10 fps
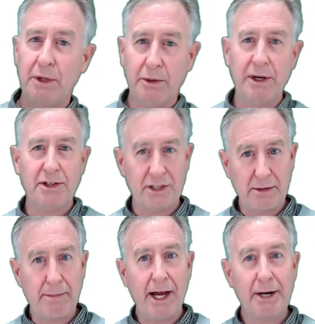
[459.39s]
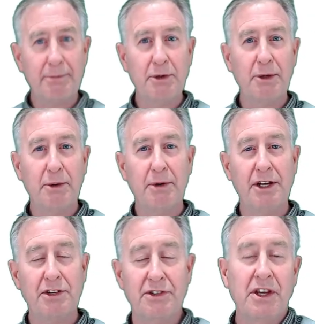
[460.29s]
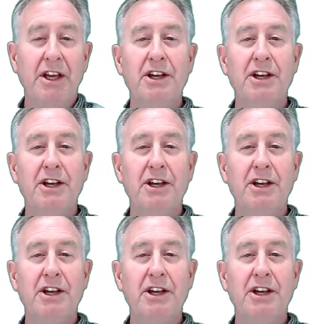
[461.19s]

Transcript: equations, the bottom two equations,